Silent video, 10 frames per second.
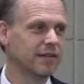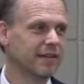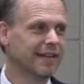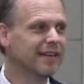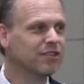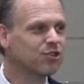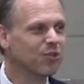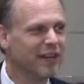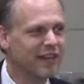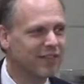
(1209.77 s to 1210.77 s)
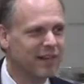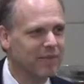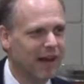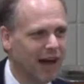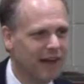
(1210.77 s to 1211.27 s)
He didn't do anything
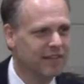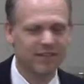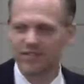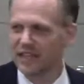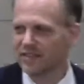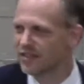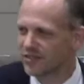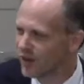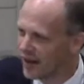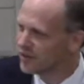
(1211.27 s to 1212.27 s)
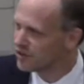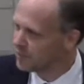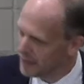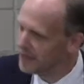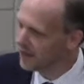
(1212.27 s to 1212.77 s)
behind the scenes to try to
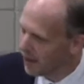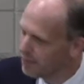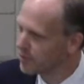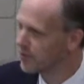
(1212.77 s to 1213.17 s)
speed it up.